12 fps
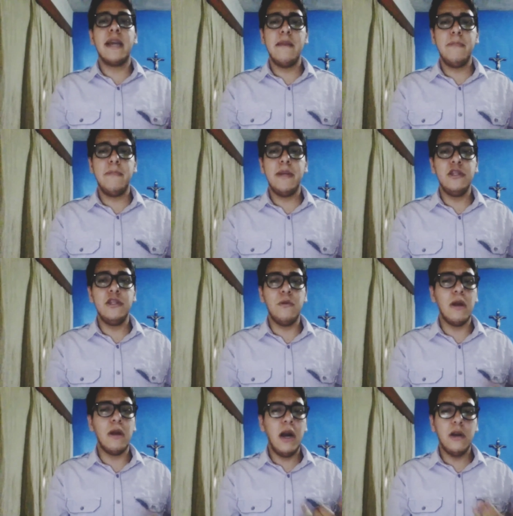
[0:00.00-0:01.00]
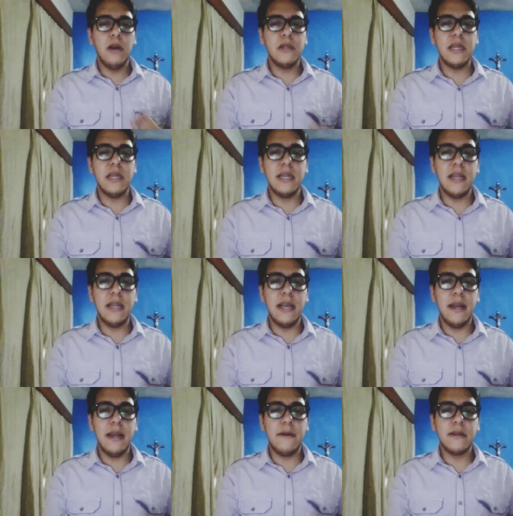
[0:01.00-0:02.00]
helping your goals in
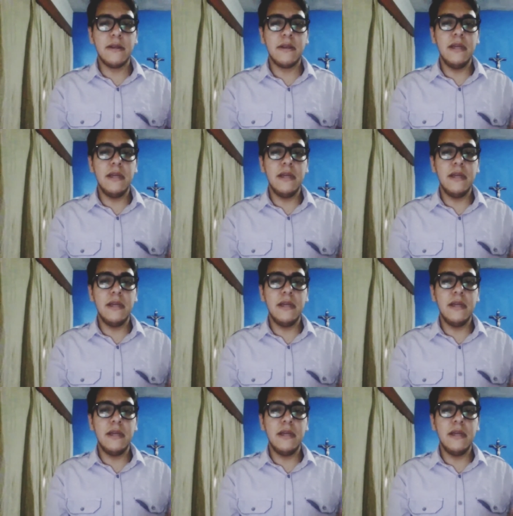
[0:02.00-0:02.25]
their